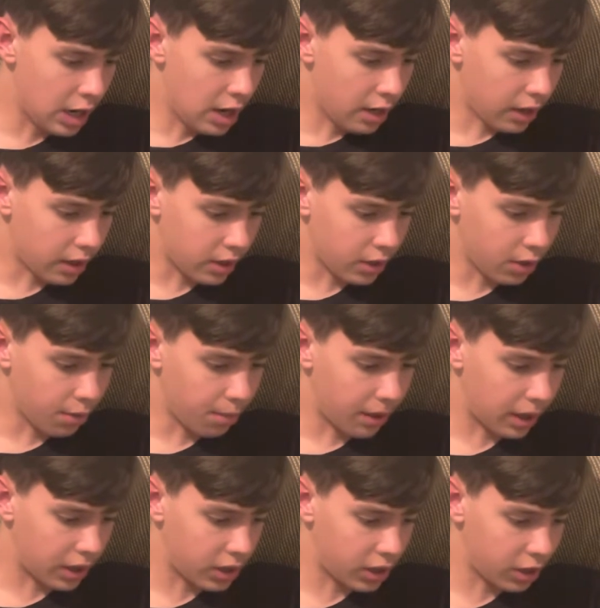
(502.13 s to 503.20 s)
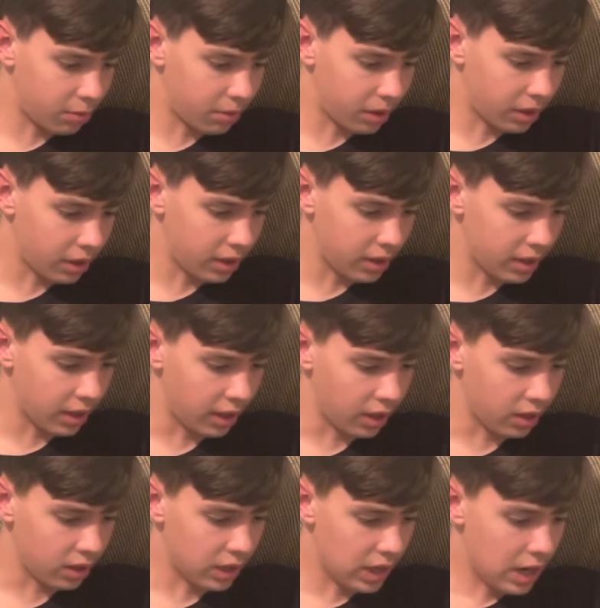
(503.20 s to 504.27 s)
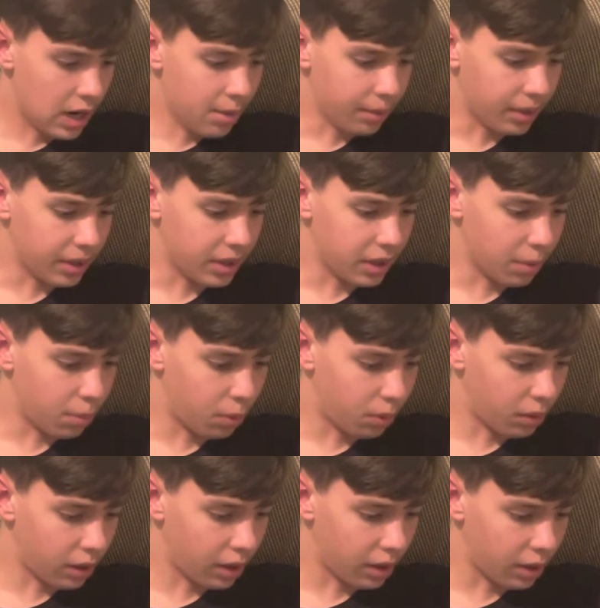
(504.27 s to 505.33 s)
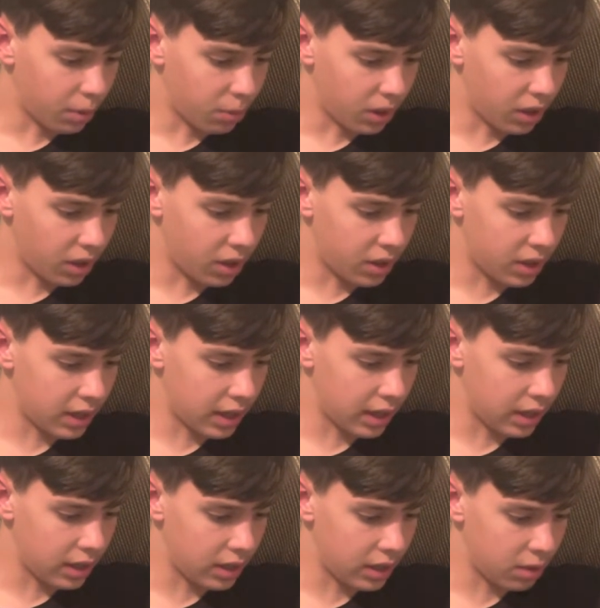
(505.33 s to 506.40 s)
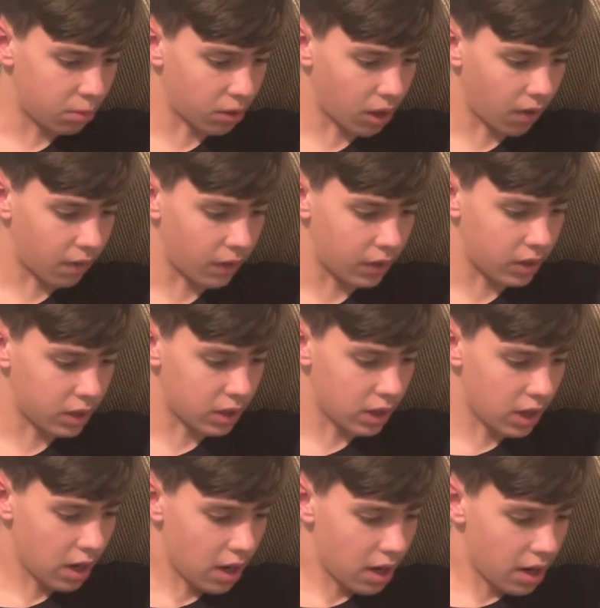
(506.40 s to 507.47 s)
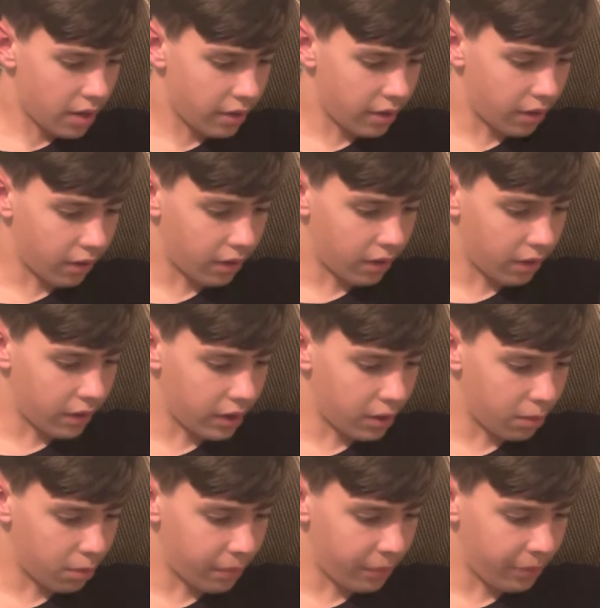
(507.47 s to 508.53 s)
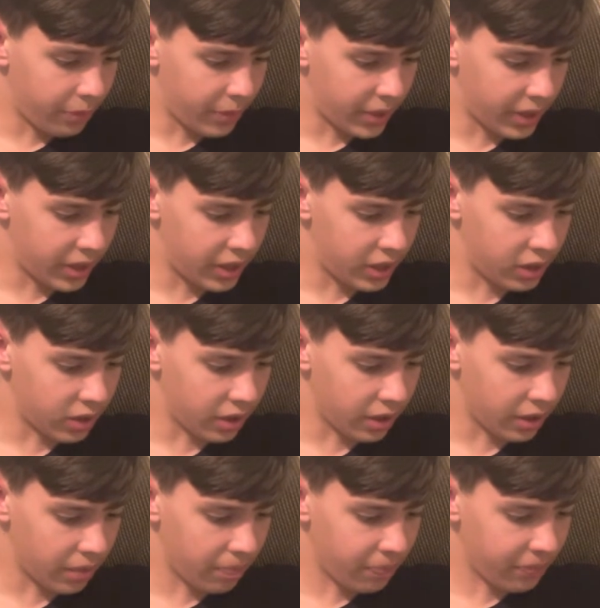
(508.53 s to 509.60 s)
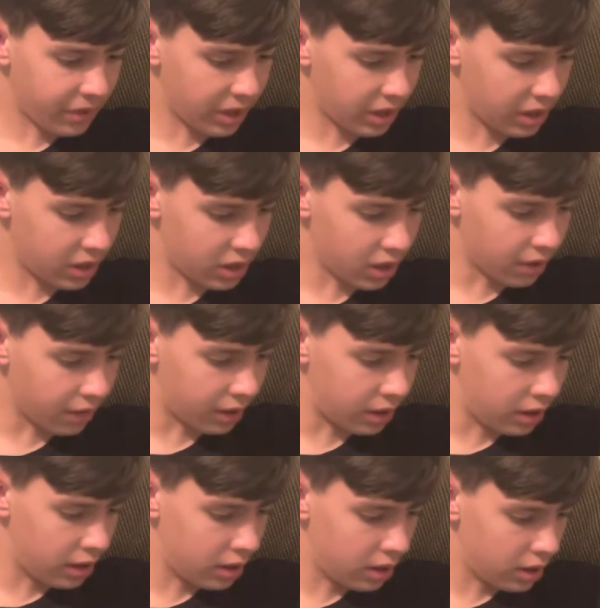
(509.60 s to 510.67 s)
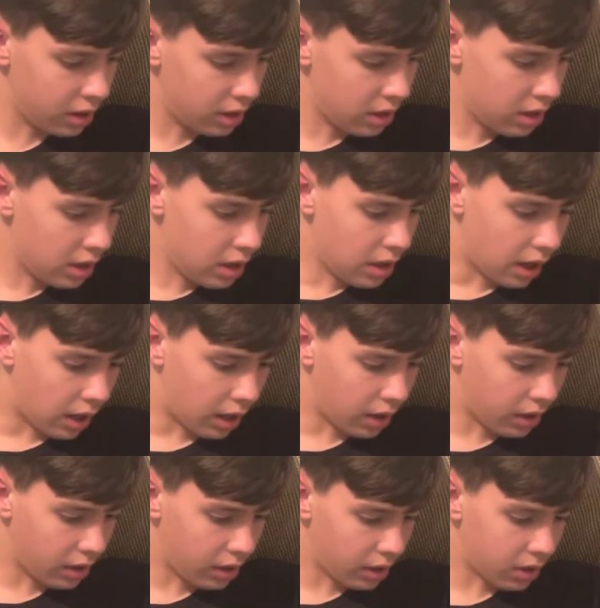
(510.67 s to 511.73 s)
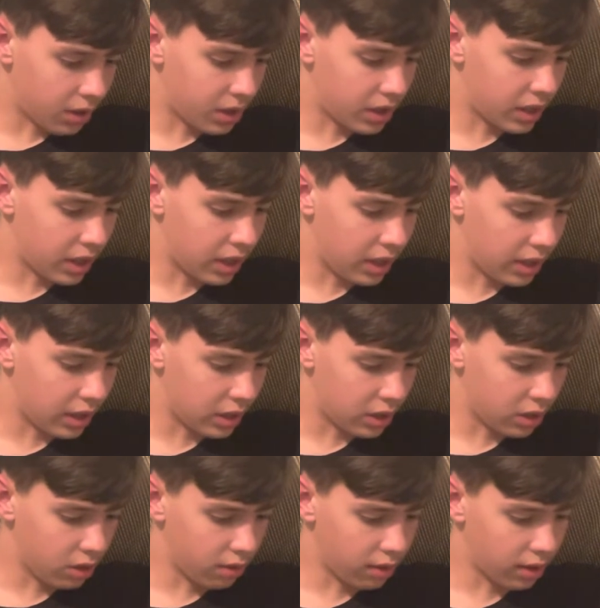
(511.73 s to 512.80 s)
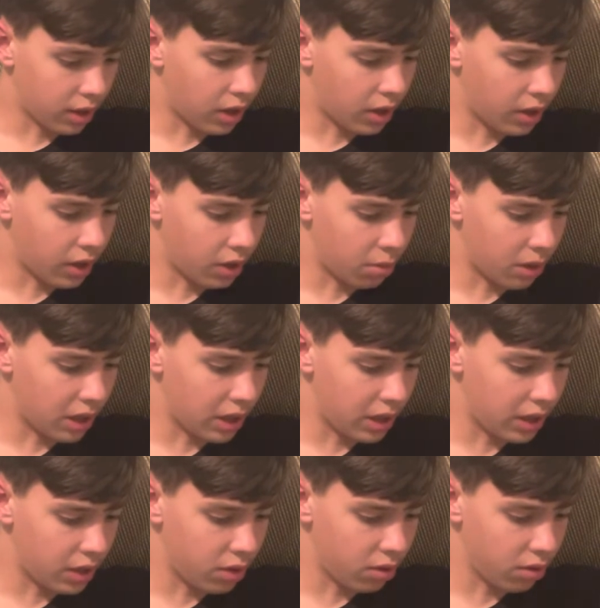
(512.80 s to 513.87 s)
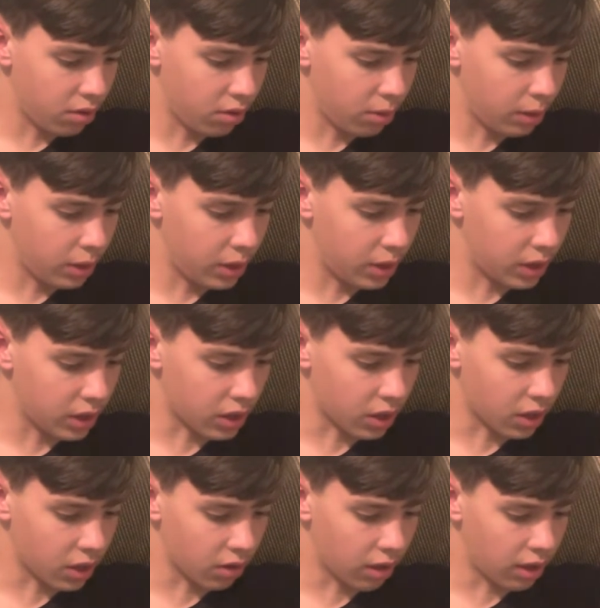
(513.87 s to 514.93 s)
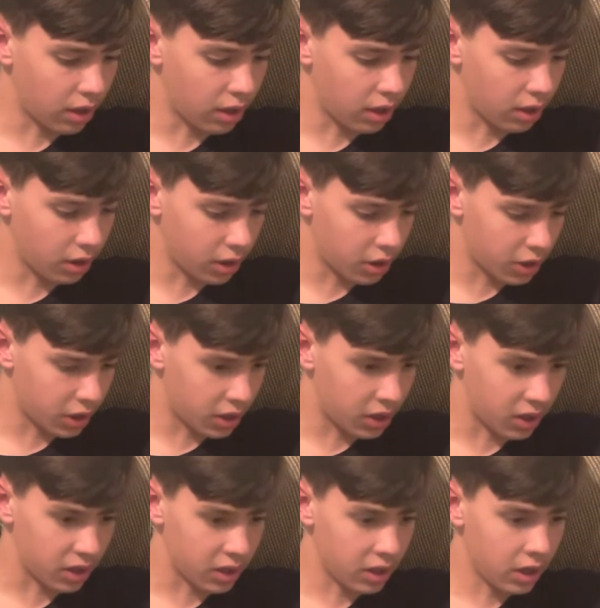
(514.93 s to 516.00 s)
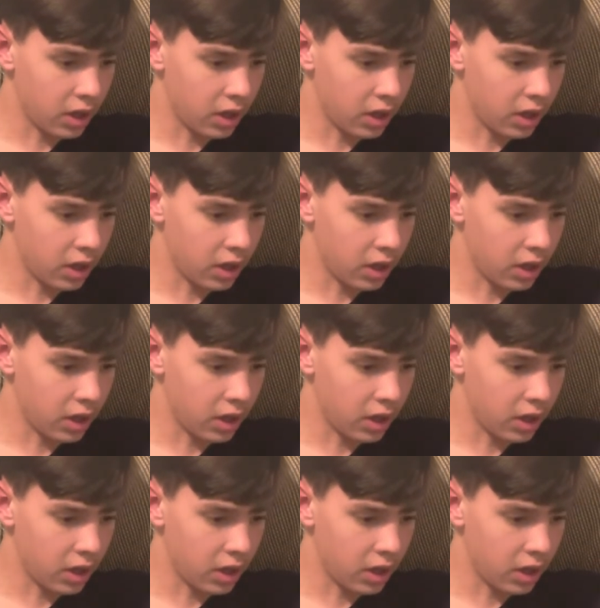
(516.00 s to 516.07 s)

because you have passed judgment on these things. But as they poured out the blood of the saints and the prophets, you have given them blood to drink. They deserve it. I heard the altar say, Yes, Lord God, the Almighty, true and just are your, are your judges.